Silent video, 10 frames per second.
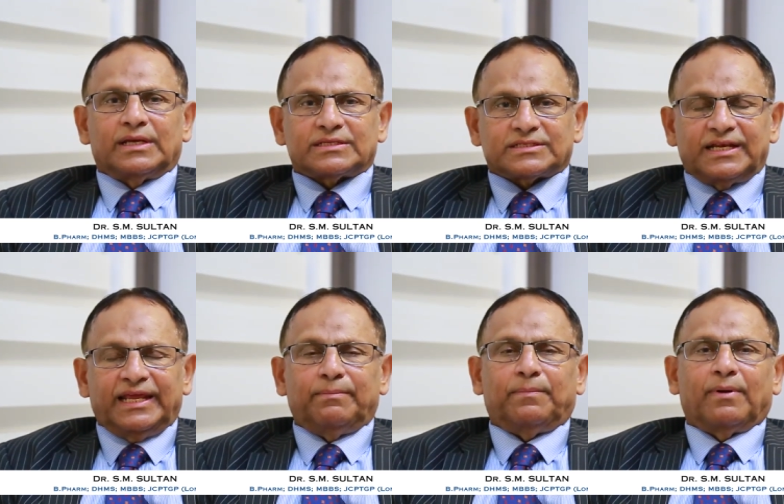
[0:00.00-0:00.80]

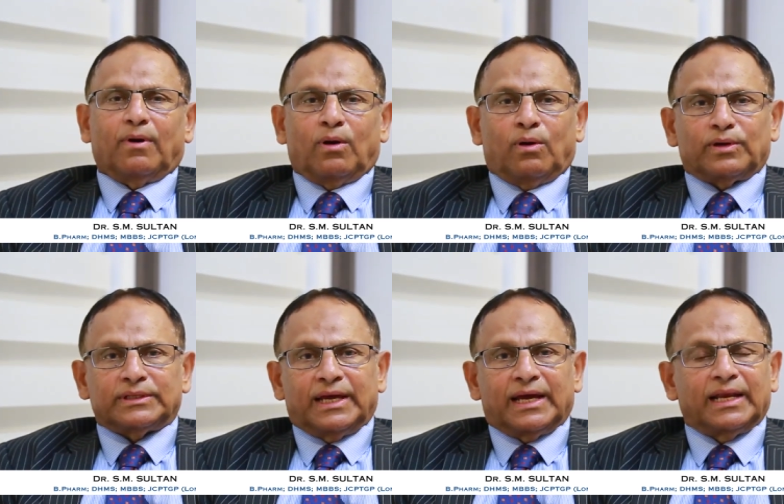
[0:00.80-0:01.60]
sleep over
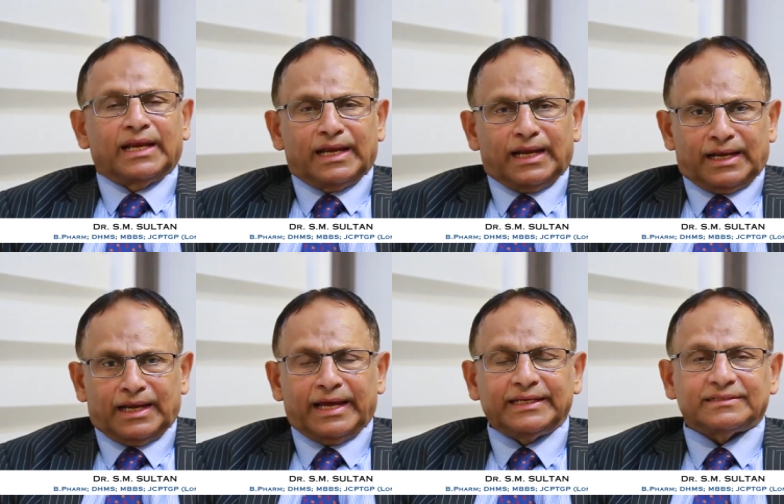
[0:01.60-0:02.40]
the
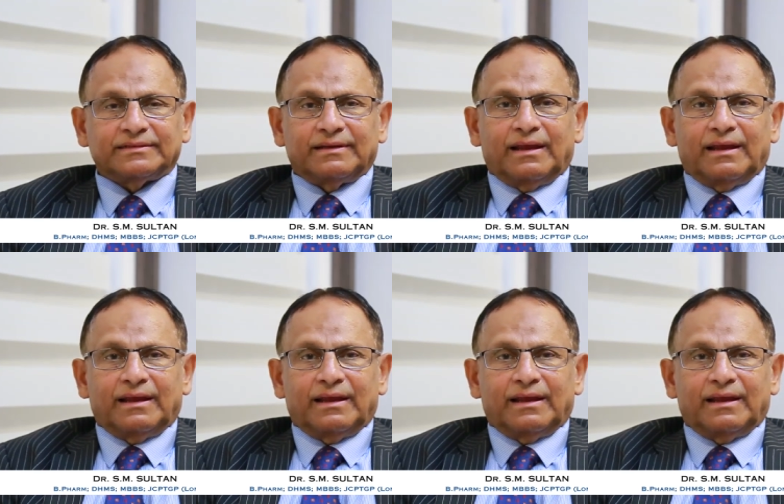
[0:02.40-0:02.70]
night,